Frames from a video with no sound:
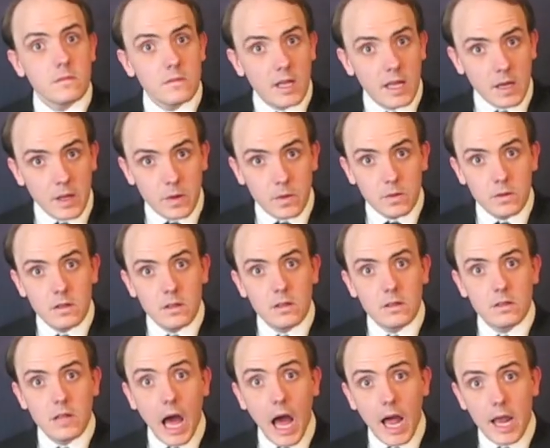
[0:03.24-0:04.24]
Hello,
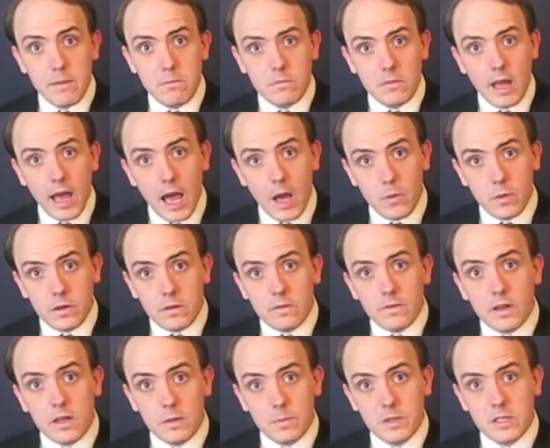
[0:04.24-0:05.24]
I'm Howard
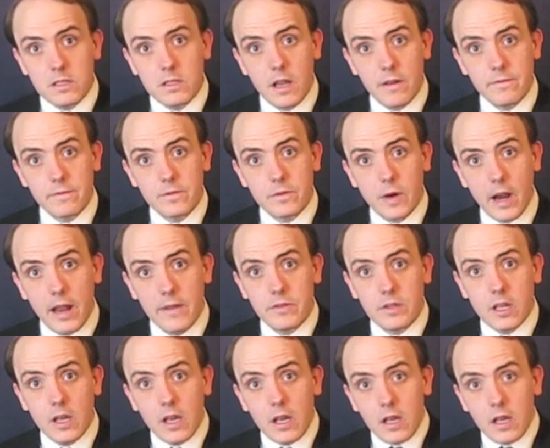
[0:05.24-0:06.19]
Phillips Lovecraft,